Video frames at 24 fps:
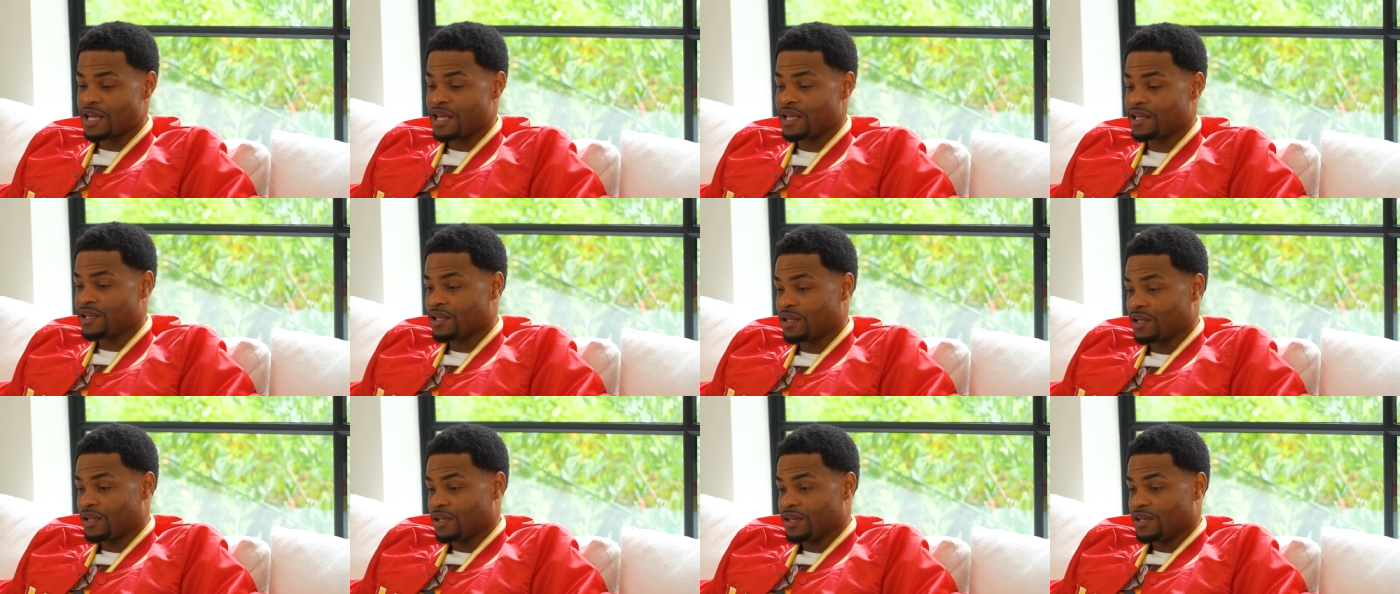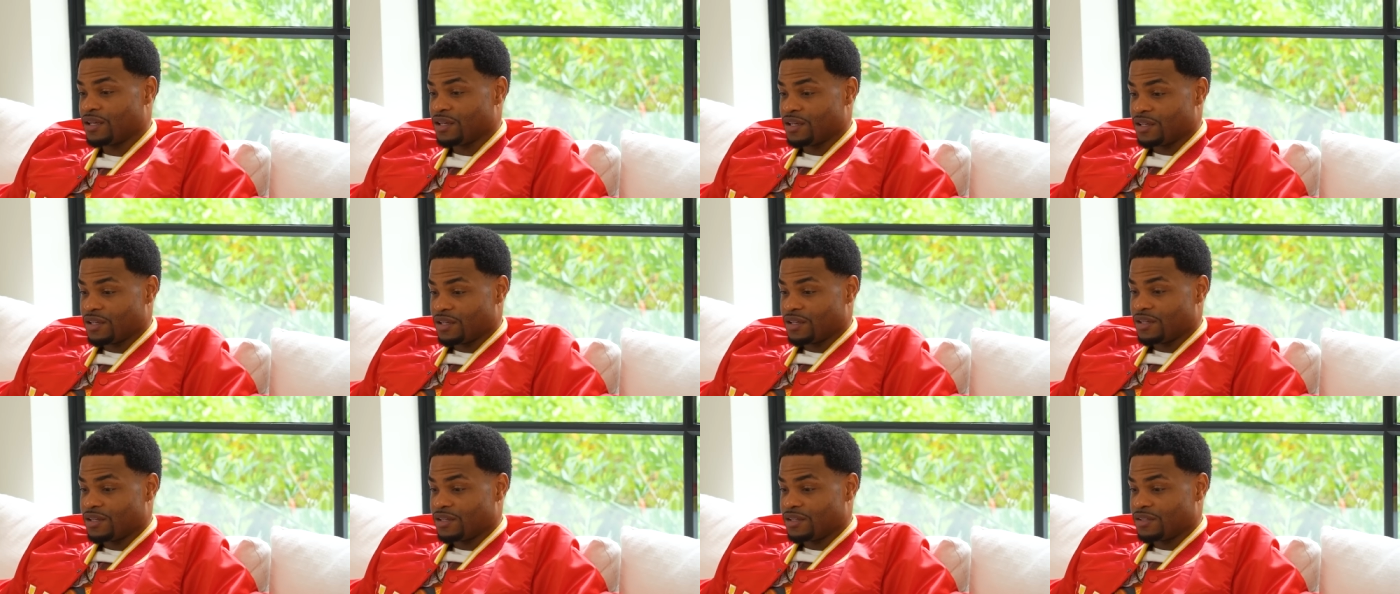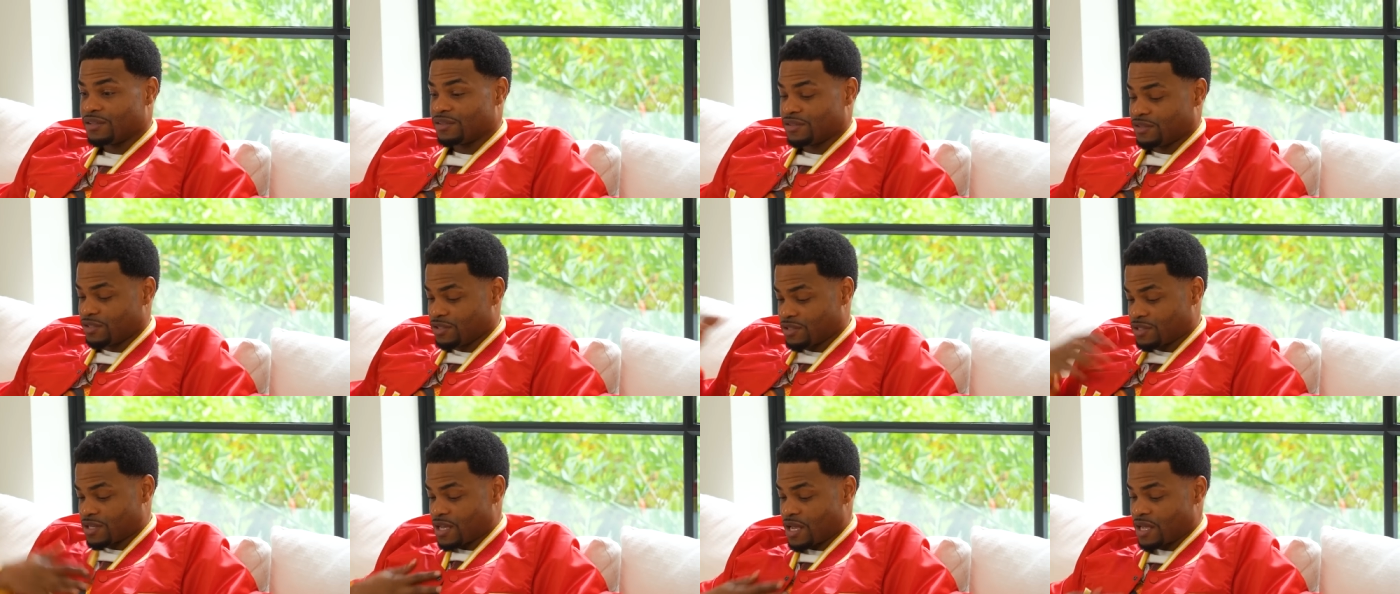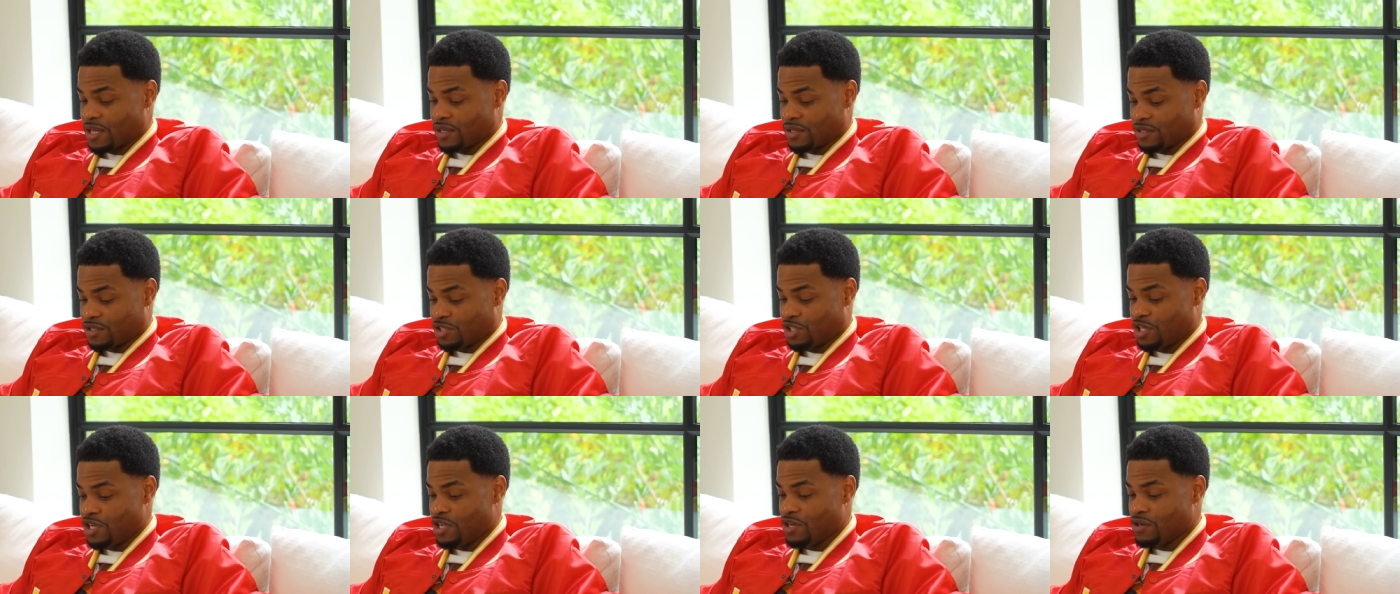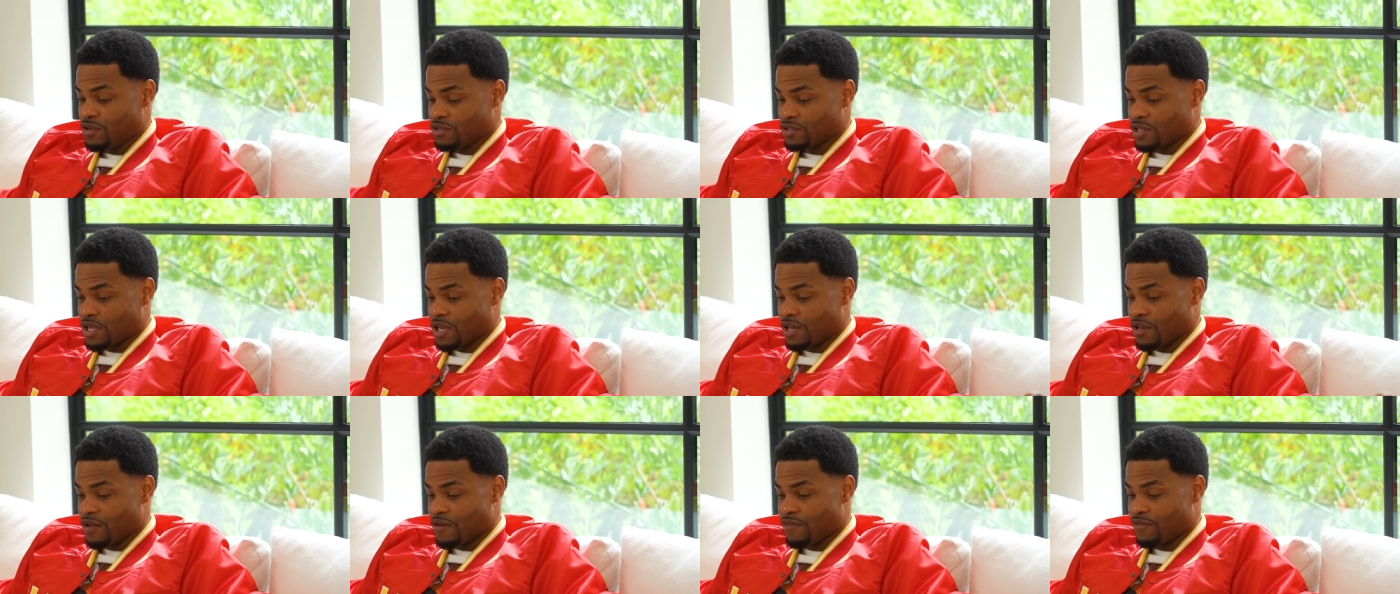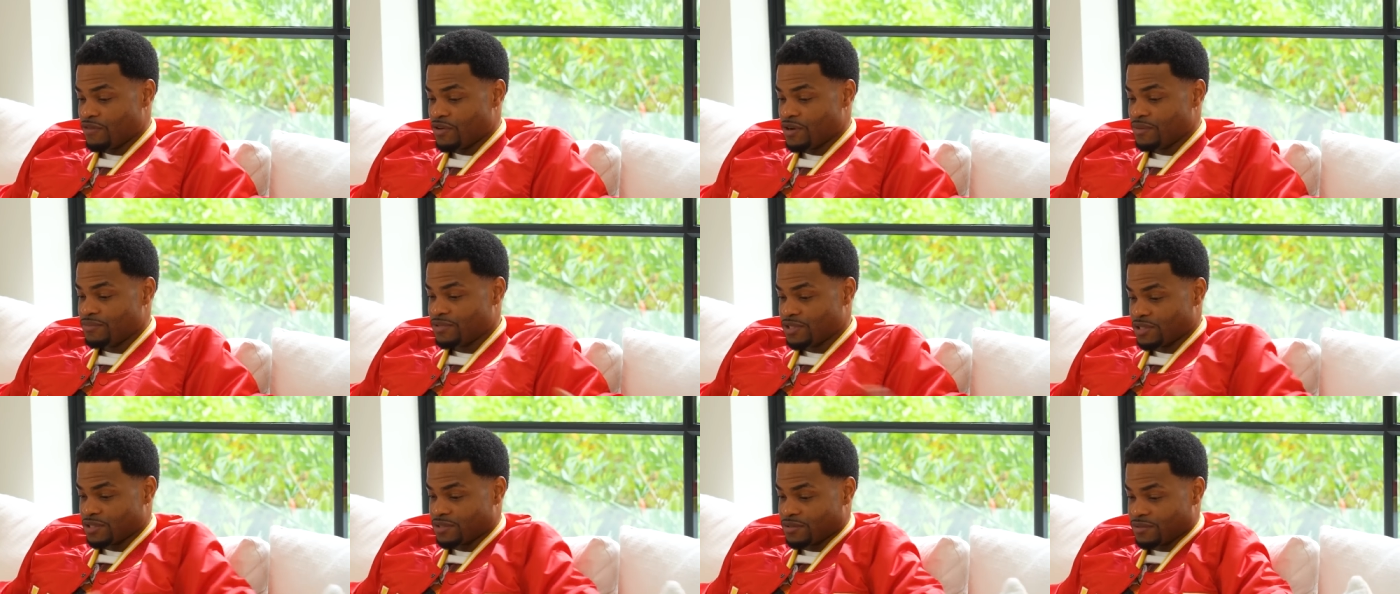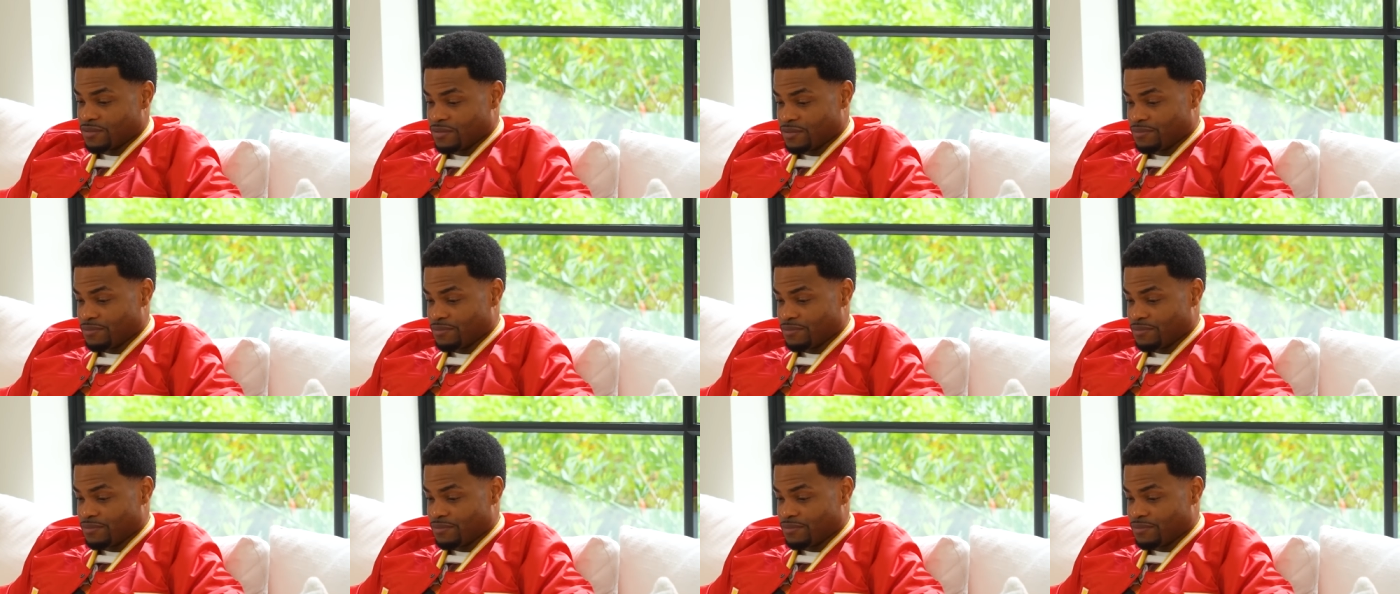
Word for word: like just like Cheetos all over him, just